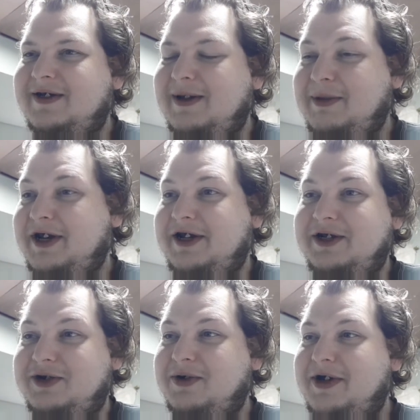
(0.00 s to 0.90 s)
I'm gonna
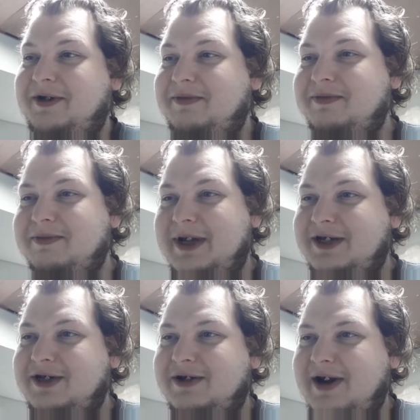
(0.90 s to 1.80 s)
enjoy
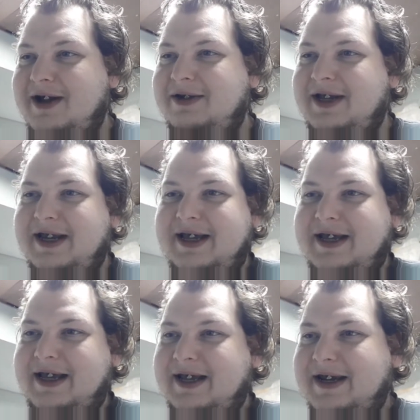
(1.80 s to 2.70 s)
messing around in it
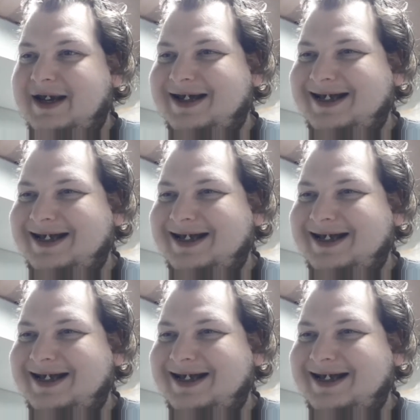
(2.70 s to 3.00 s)
again.